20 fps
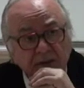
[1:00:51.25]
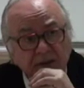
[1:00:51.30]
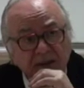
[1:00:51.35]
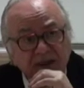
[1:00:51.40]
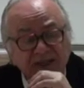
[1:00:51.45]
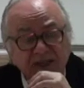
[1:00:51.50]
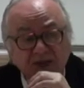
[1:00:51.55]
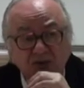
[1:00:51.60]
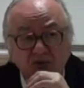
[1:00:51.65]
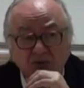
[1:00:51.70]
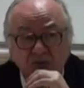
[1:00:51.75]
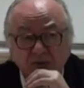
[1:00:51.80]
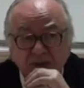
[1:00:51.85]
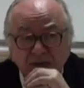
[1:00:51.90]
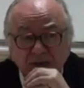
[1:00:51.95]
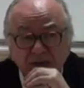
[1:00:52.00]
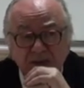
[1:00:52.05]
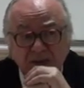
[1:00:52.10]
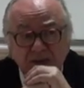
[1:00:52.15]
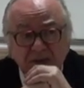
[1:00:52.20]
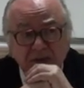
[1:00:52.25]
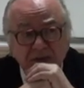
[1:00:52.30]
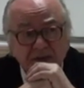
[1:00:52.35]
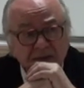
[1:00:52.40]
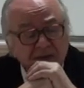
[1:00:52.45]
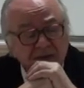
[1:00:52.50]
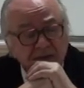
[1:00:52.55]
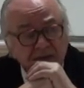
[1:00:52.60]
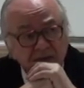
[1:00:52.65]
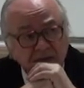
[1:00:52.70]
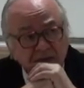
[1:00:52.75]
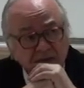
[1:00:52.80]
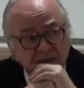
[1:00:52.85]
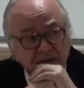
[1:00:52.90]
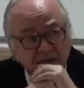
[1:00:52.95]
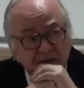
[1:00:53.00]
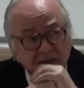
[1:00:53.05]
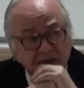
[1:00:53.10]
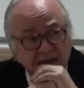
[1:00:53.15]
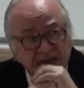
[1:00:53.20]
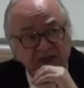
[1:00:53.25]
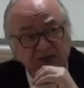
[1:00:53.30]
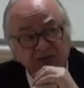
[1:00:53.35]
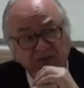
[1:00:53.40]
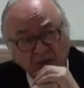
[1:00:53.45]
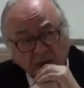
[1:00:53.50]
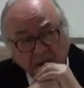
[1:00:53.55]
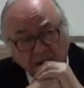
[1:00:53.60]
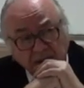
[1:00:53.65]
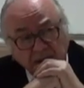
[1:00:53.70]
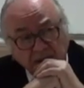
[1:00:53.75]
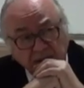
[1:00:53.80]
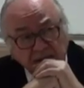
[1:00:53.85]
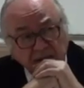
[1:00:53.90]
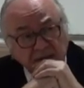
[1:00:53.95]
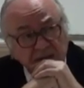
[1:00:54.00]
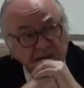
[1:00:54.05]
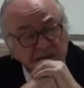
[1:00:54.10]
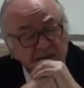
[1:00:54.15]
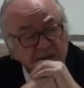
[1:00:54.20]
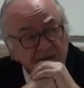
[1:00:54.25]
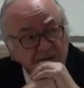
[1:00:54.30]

as intruders, as foreigners,